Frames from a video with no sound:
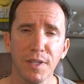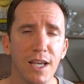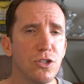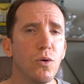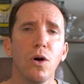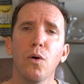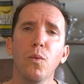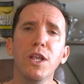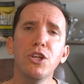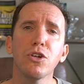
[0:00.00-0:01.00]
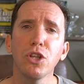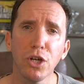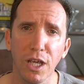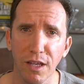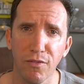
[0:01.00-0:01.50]
And so when you're
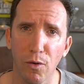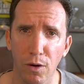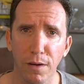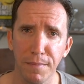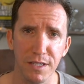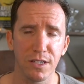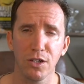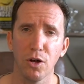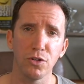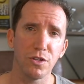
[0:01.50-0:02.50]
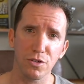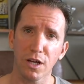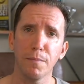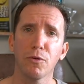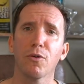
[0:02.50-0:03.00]
looking for a business coach, there's a
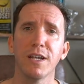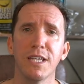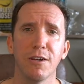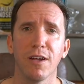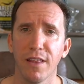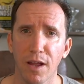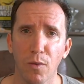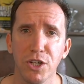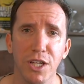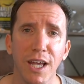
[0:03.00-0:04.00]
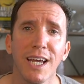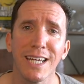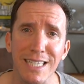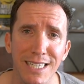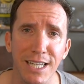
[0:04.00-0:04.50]
couple criteria that I want you to
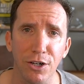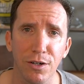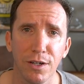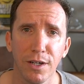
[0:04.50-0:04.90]
consider.